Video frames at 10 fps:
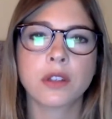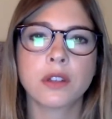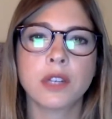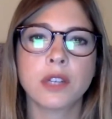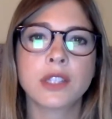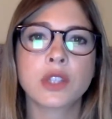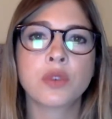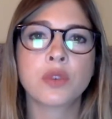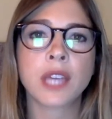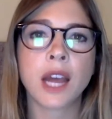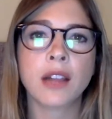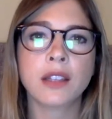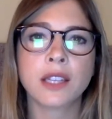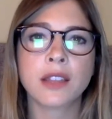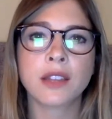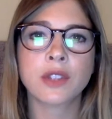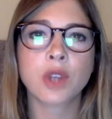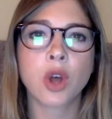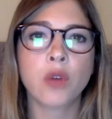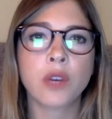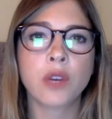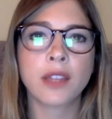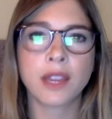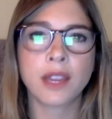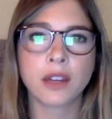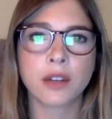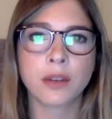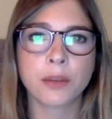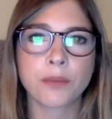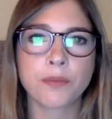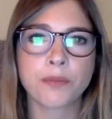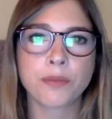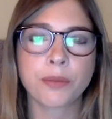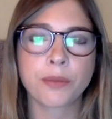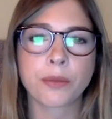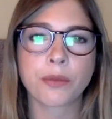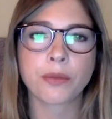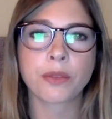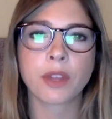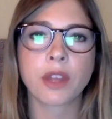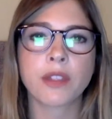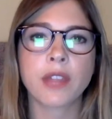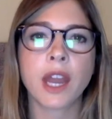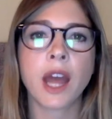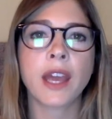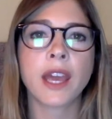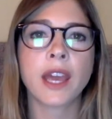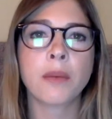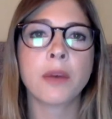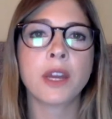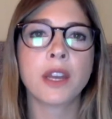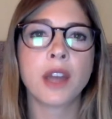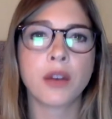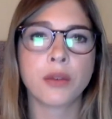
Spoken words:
It's a reality that's already there, that I am enough.